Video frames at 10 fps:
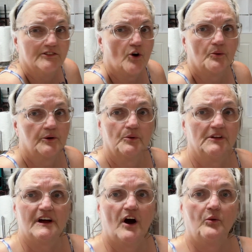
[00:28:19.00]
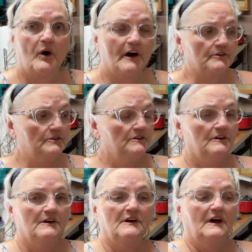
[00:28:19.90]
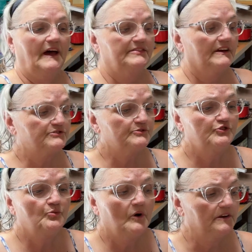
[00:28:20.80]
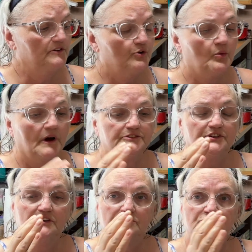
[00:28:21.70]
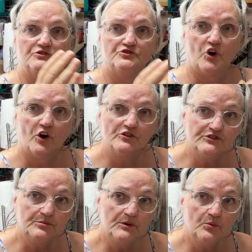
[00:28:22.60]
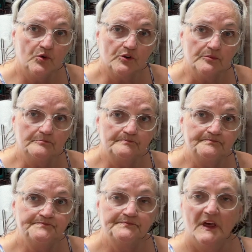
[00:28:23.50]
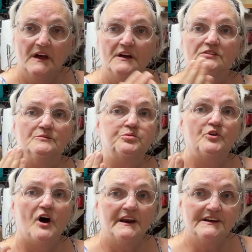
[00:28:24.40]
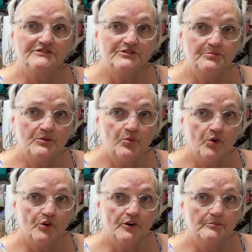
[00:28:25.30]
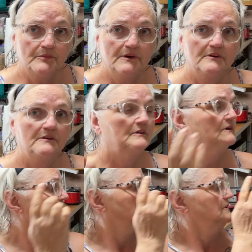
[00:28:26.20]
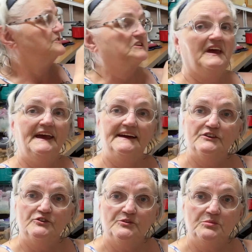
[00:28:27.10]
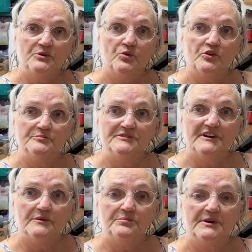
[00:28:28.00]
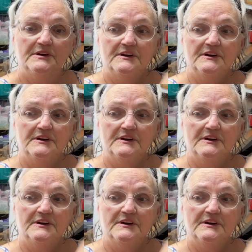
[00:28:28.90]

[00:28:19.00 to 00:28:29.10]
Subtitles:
already really hot water. And that's what you want. You want the jars to be warm, the product to be warm, the canner to be warmed up,